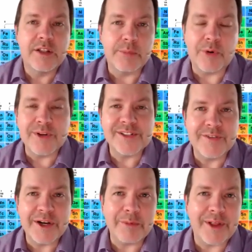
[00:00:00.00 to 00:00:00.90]
The importance
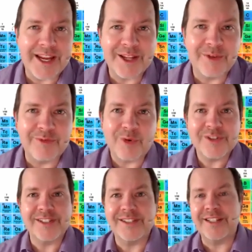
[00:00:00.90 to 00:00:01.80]
of intermolecular
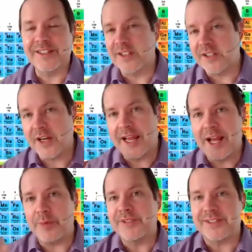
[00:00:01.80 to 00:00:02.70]
forces is because it's going to
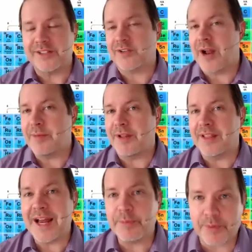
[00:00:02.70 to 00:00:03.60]
help us describe a
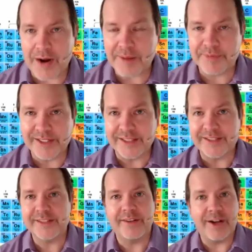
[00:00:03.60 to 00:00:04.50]
lot of
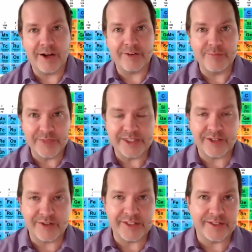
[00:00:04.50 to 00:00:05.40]
properties of
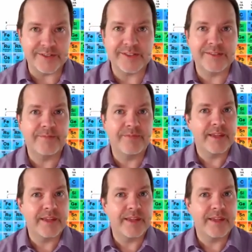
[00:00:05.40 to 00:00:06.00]
materials.